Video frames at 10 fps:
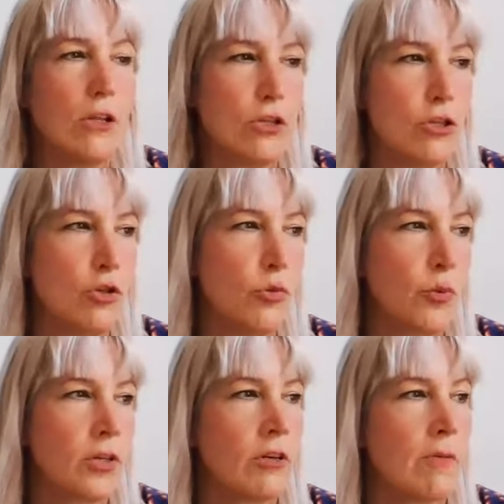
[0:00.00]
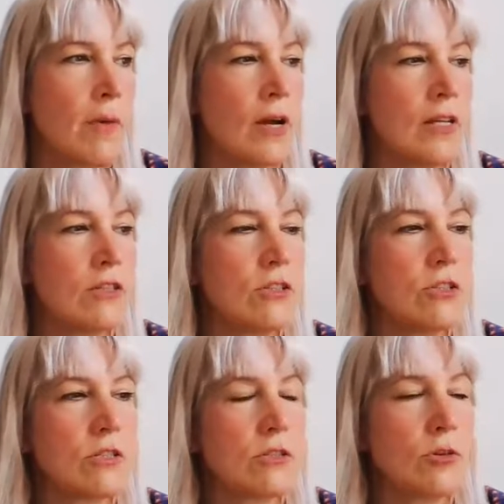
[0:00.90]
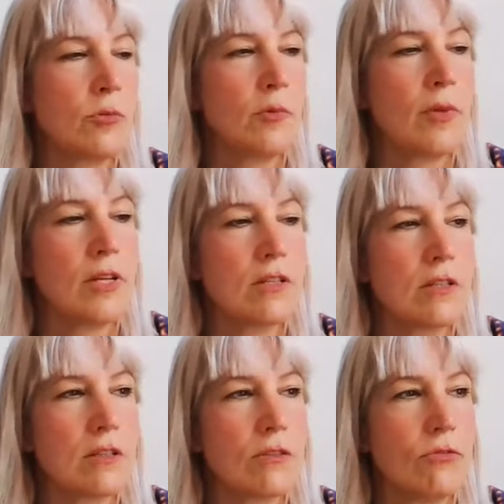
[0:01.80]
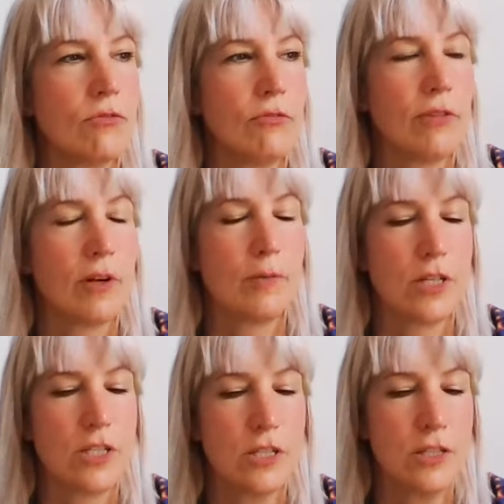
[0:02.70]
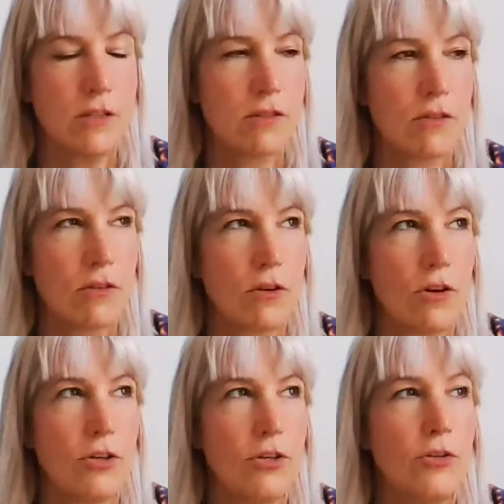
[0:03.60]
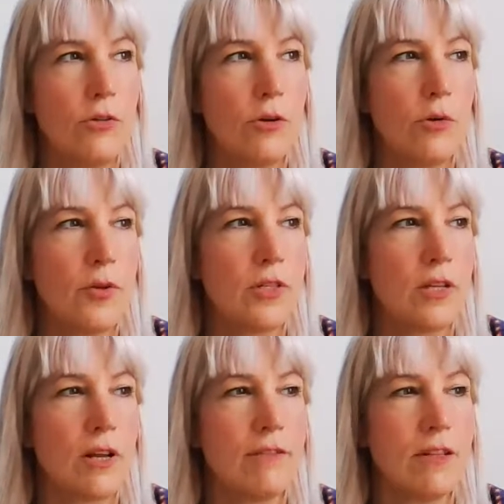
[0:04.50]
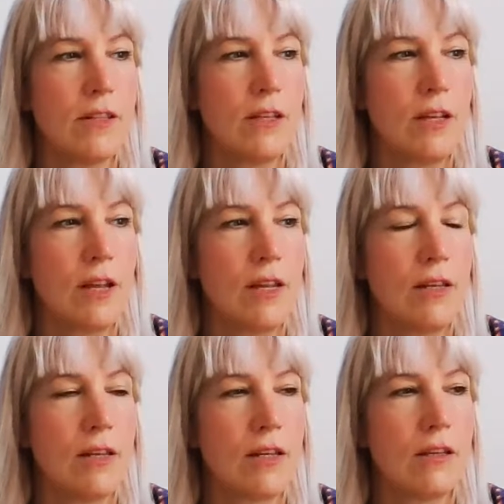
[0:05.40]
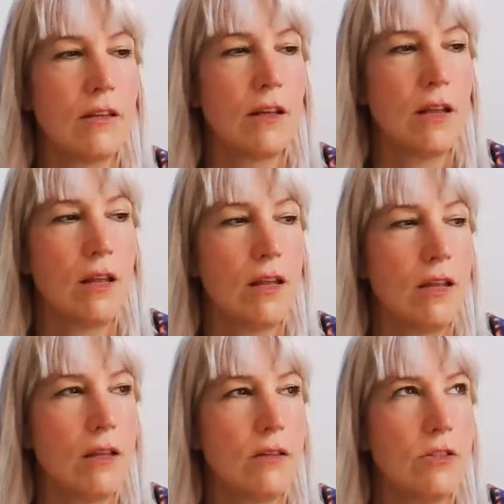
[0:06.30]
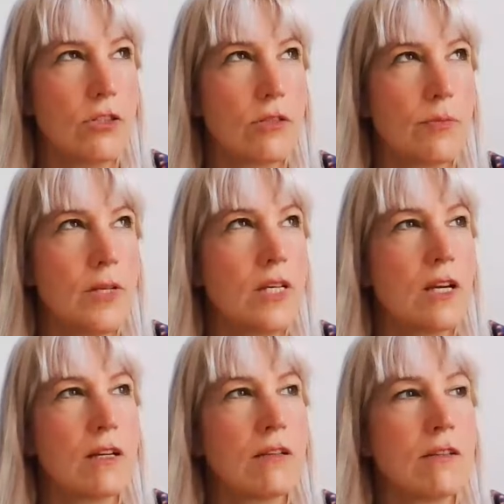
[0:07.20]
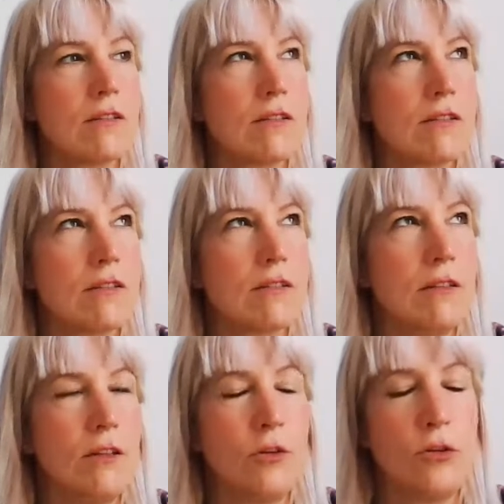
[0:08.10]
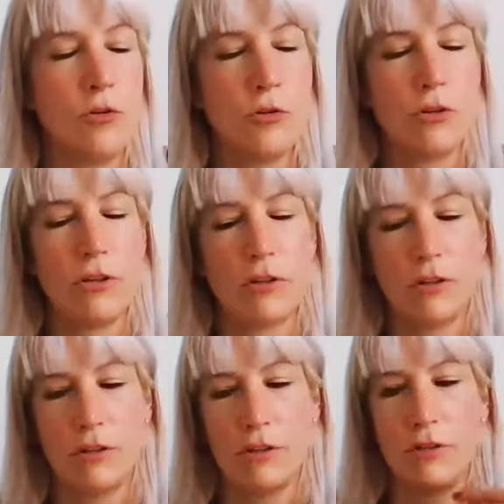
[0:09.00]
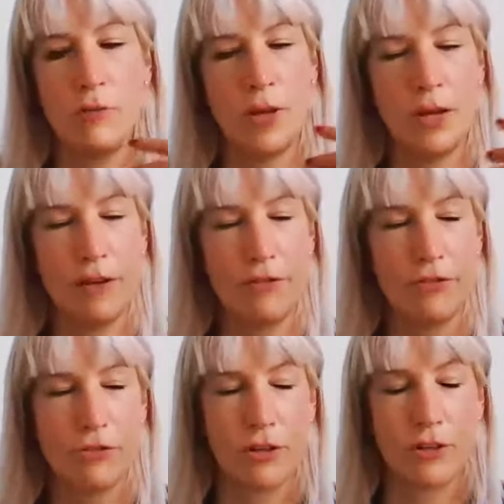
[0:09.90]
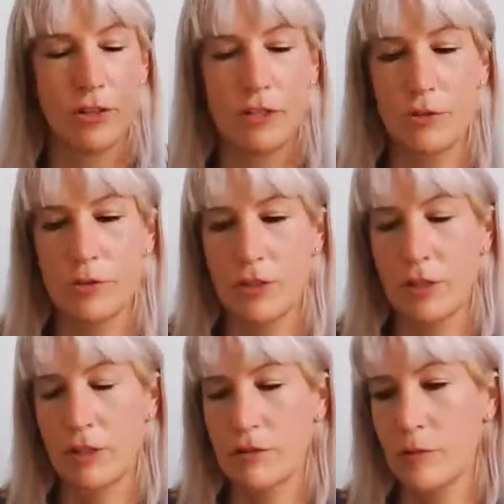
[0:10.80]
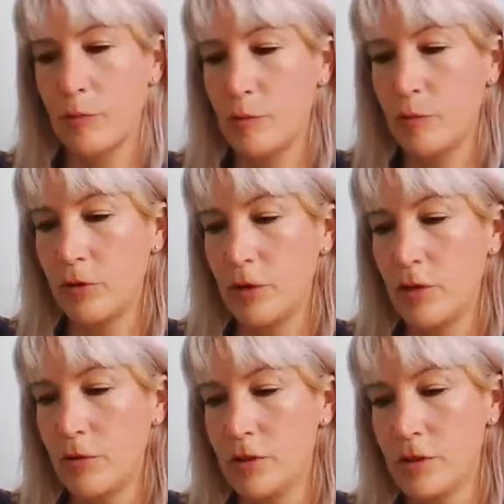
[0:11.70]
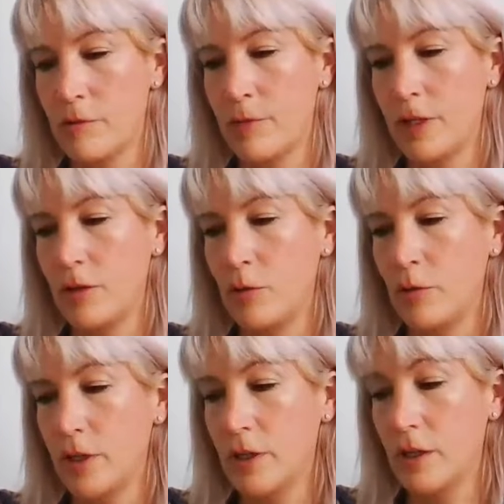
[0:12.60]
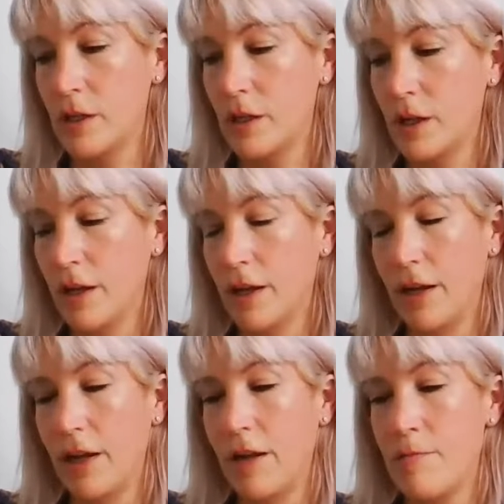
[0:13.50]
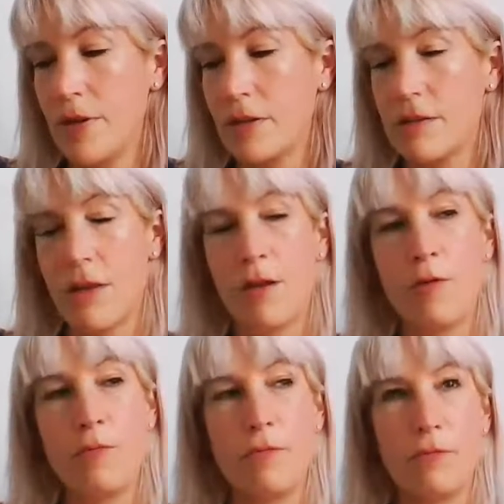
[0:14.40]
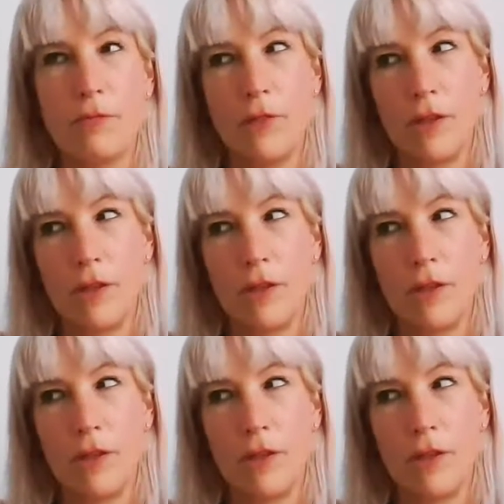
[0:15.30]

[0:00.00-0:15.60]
do you put your mind to just super basic vibrations? Or are you open to everything and like just because you may have stronger intuition than some people, it doesn't make you weird. It makes them